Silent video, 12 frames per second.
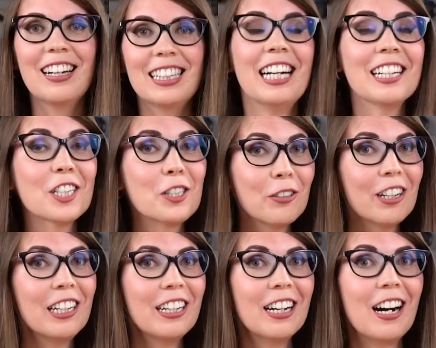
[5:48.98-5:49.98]
There are
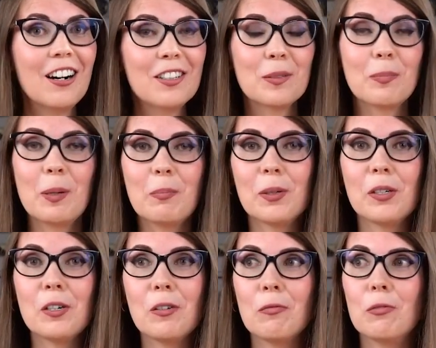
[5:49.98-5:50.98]
surely also
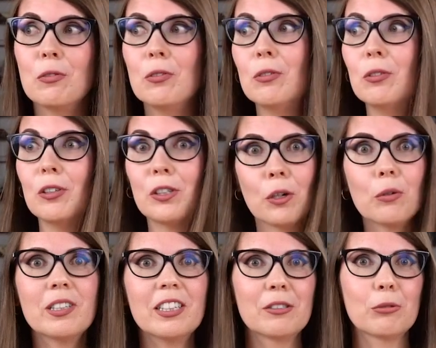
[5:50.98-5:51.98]
people who
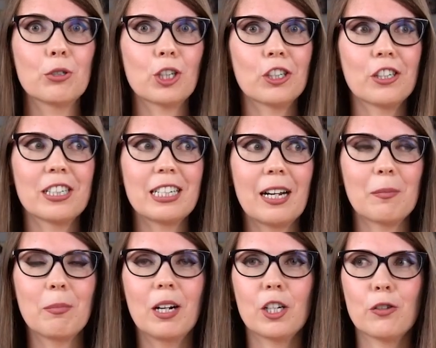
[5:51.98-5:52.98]
don't need to charge
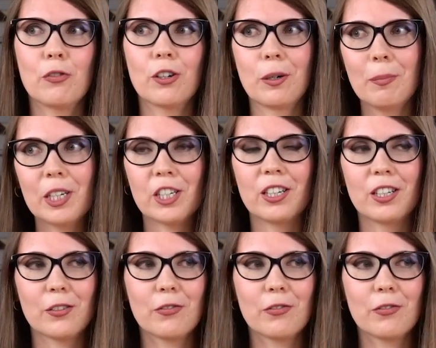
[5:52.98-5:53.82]
that much for commissions.